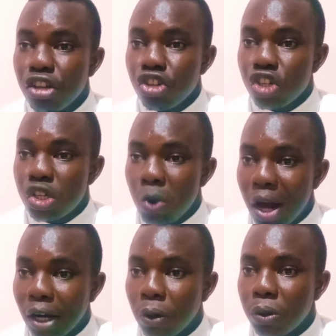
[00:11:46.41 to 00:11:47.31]

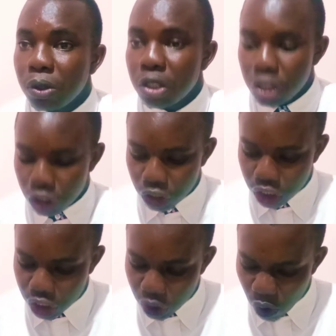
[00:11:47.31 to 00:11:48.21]
swallow
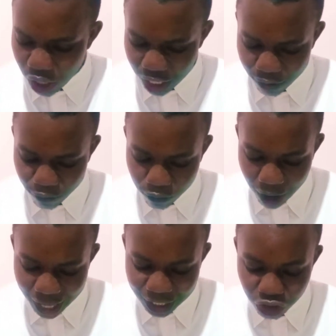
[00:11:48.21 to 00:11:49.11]
soggy
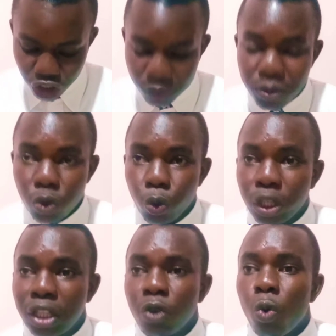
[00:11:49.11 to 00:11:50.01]
fried chips
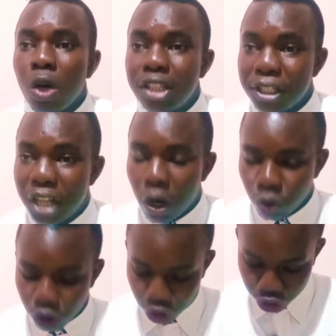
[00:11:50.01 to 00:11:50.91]
with watered
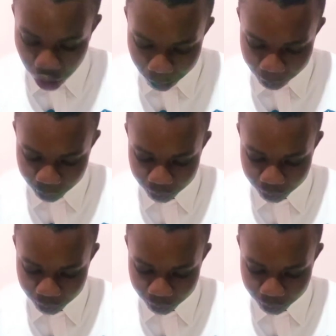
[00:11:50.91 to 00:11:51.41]
down ketchup